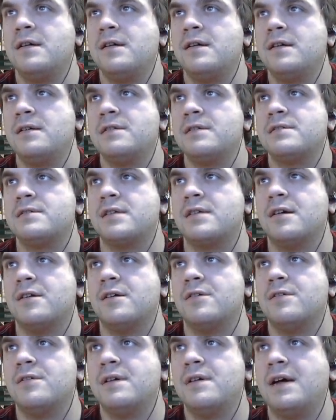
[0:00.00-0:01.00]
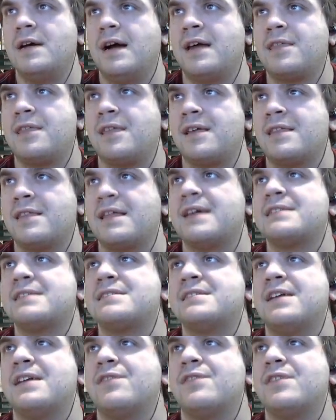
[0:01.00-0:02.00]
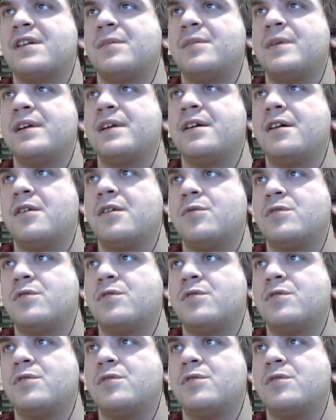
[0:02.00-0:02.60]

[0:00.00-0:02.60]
So I think that's definitely but God of War.